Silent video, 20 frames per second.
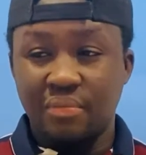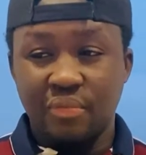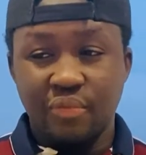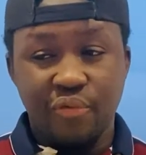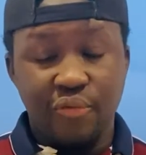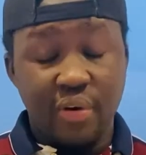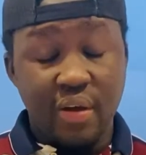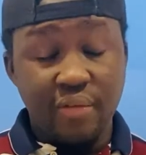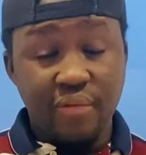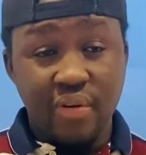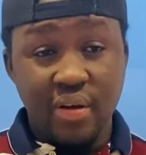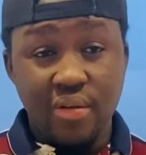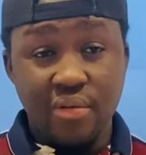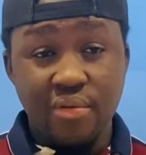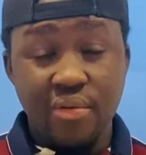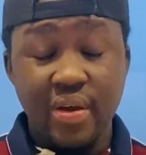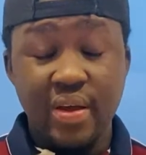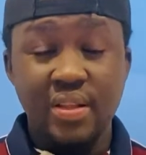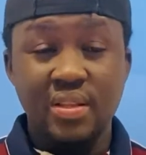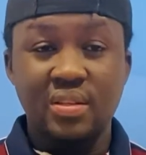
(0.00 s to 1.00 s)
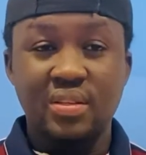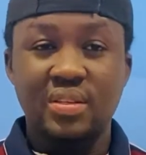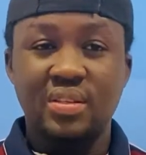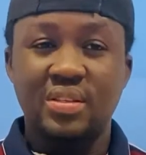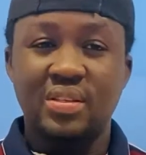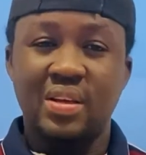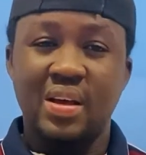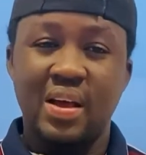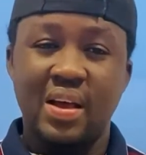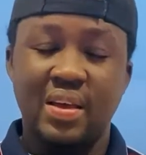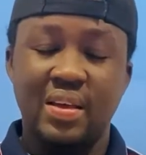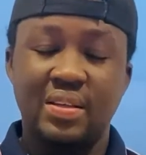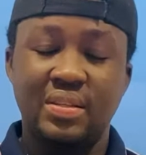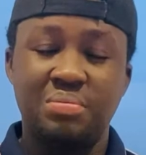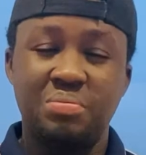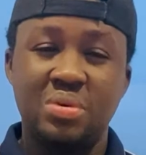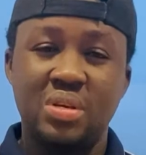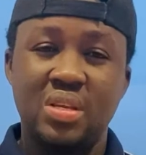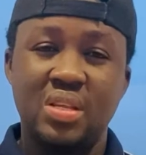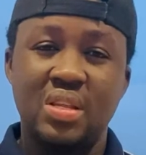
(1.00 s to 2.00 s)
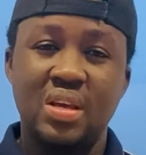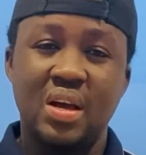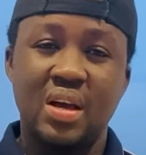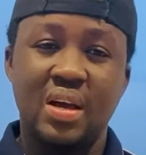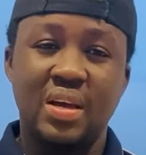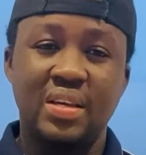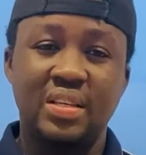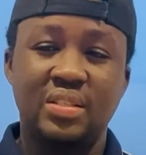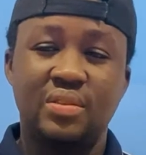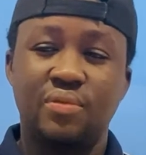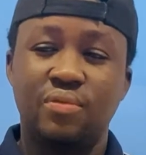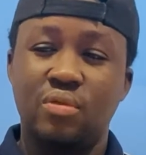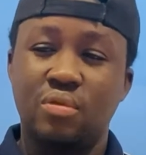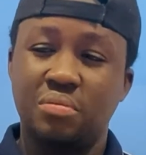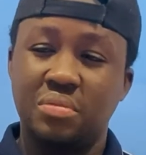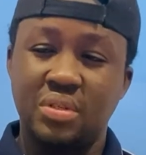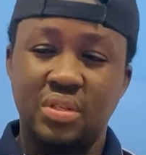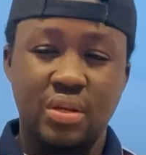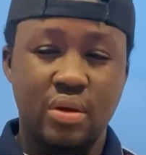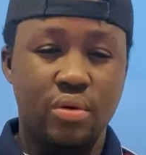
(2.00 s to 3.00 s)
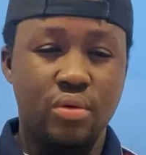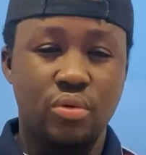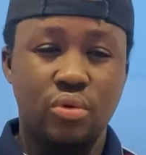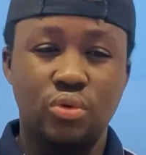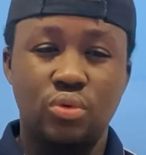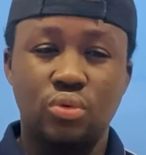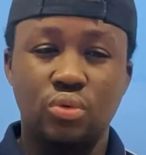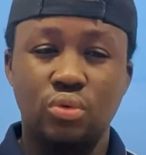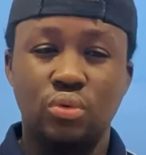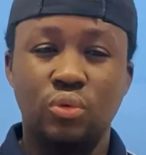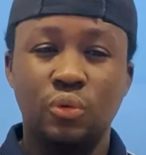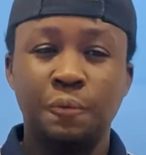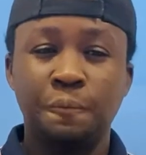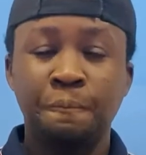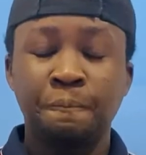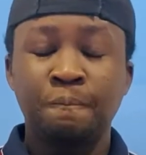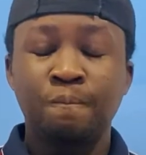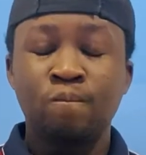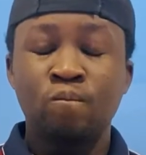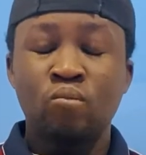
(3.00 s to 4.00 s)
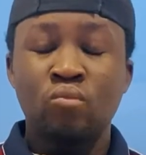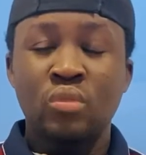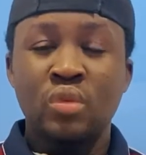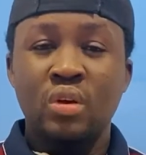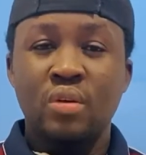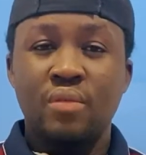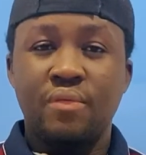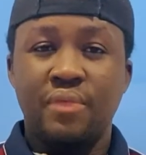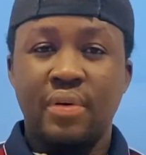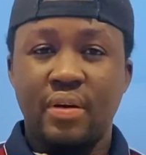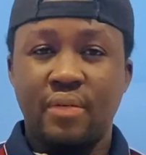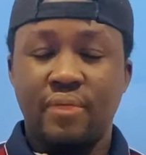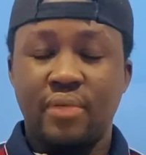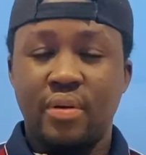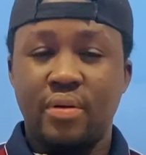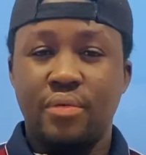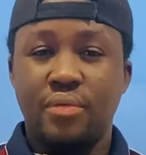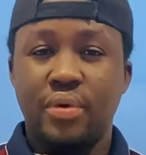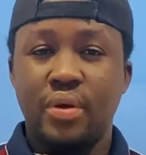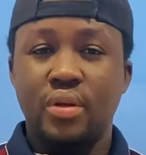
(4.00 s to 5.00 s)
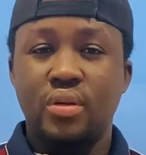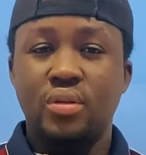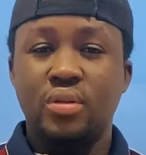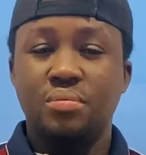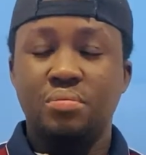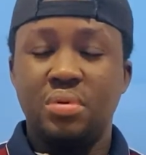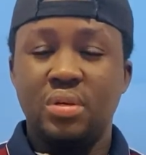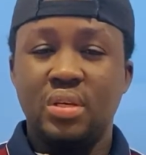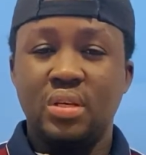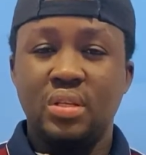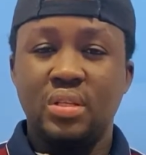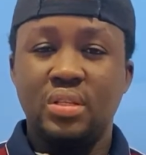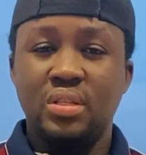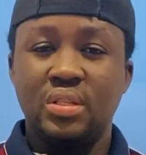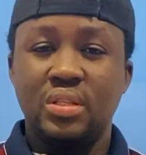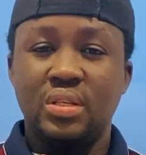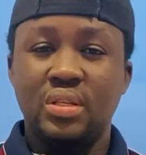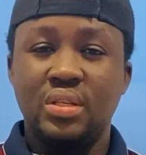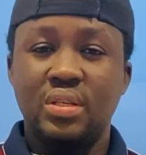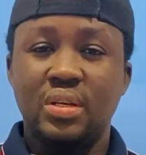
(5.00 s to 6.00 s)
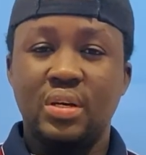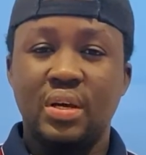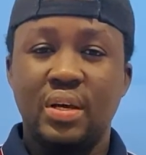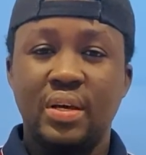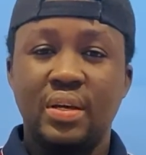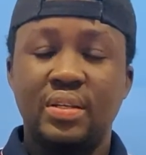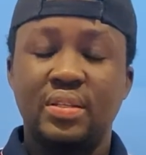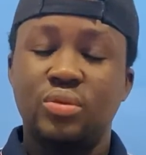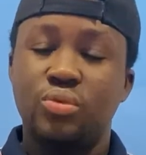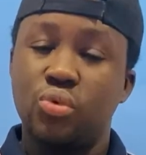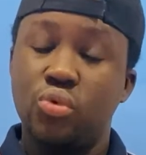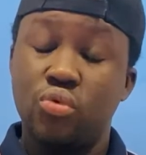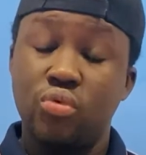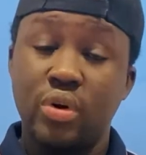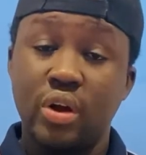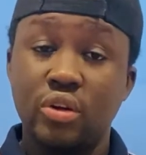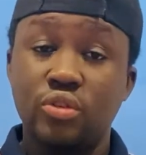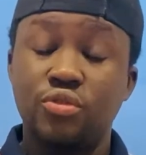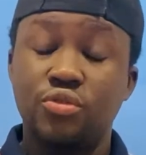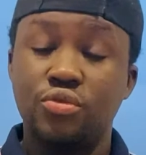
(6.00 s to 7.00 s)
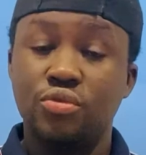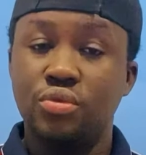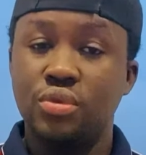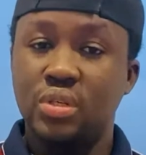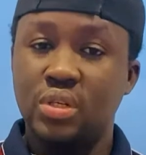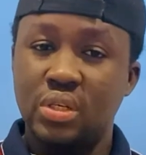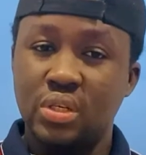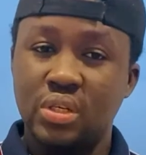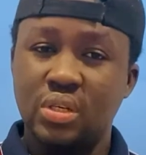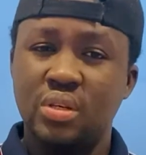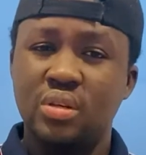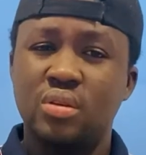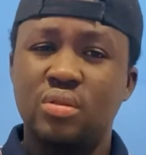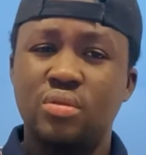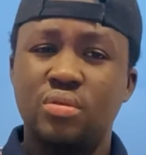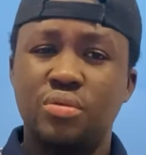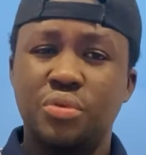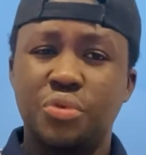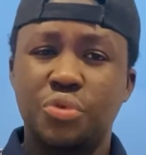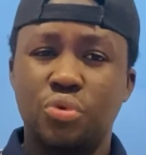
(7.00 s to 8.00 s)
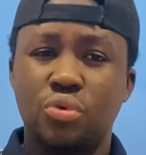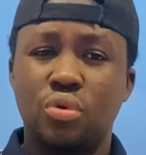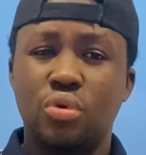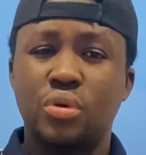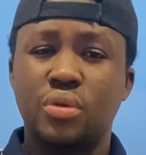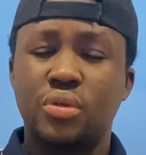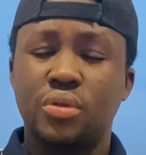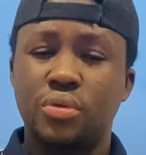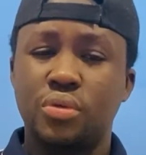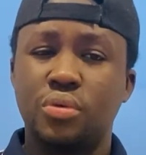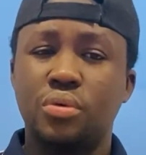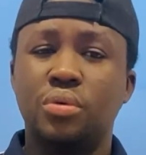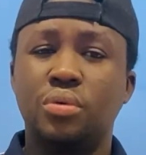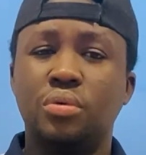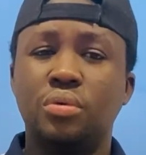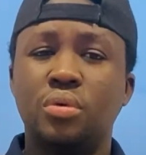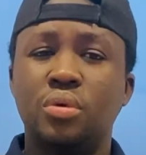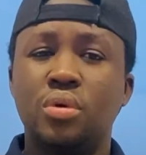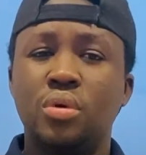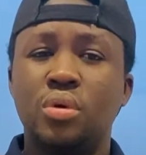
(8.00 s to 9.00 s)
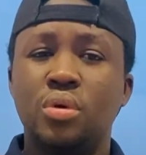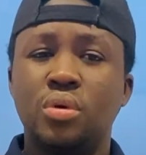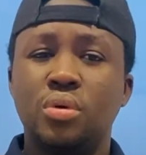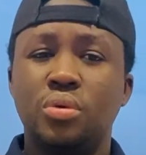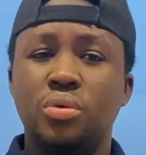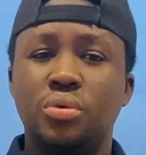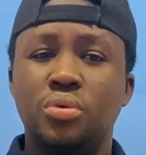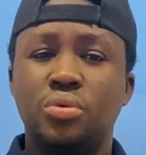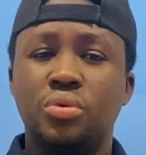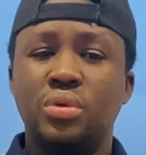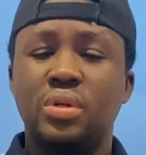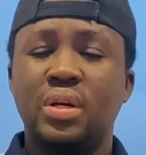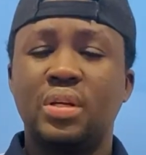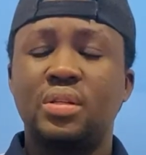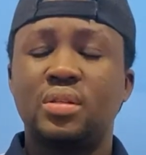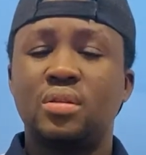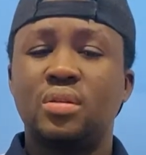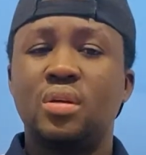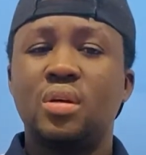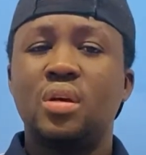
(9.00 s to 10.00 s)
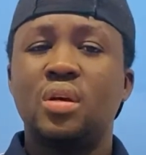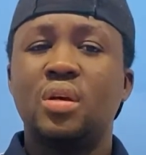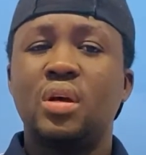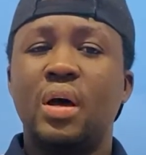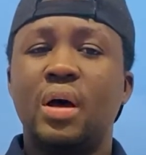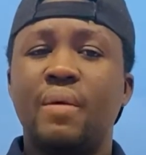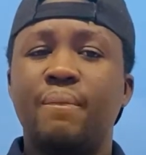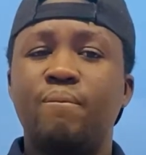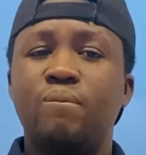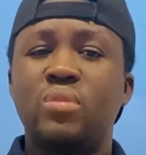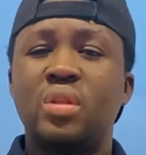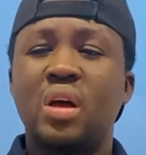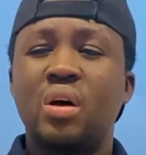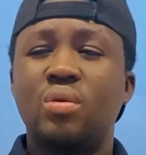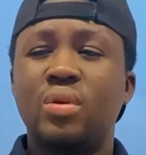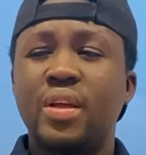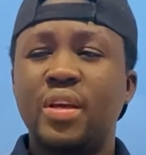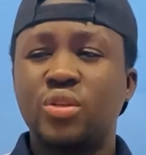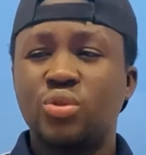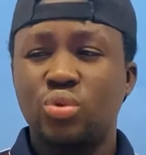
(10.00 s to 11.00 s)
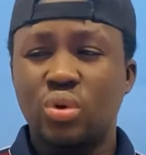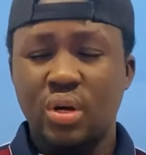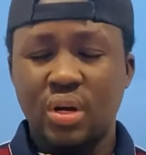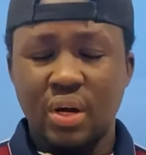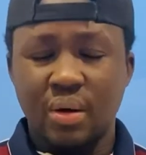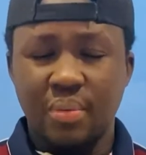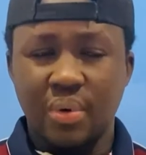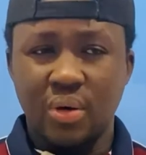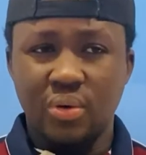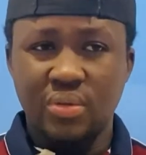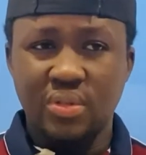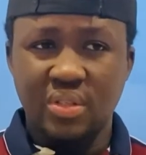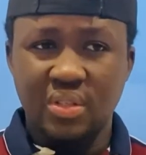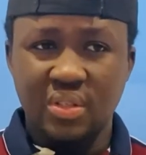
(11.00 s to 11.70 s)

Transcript: 500, highest being the highest, from 0 to 500 being the highest. We'll run through the scores, so we'll do that. Now let's talk about.